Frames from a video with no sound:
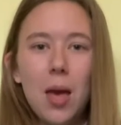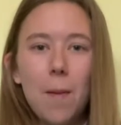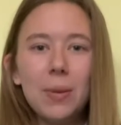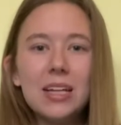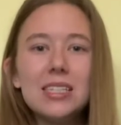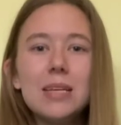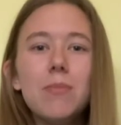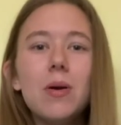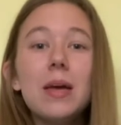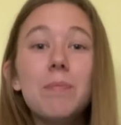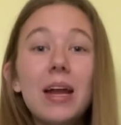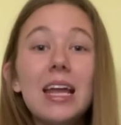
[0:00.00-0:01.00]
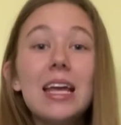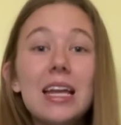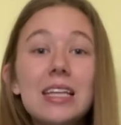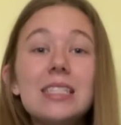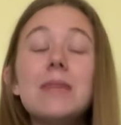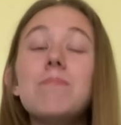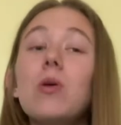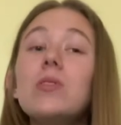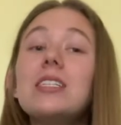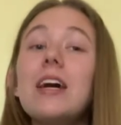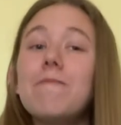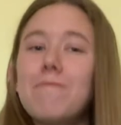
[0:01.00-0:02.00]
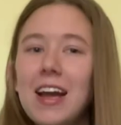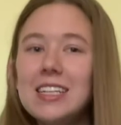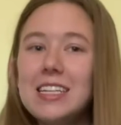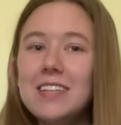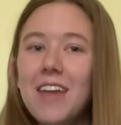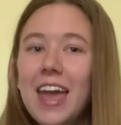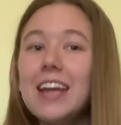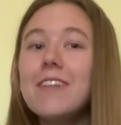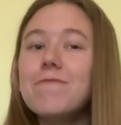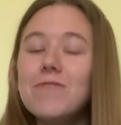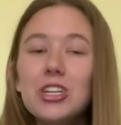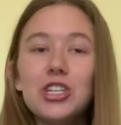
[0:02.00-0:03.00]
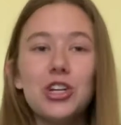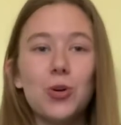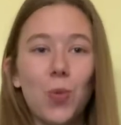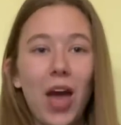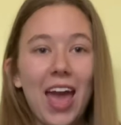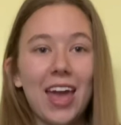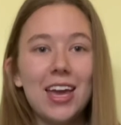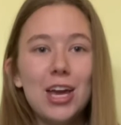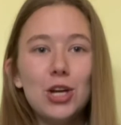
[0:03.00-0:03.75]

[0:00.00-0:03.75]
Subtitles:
but it is the most effective and efficient way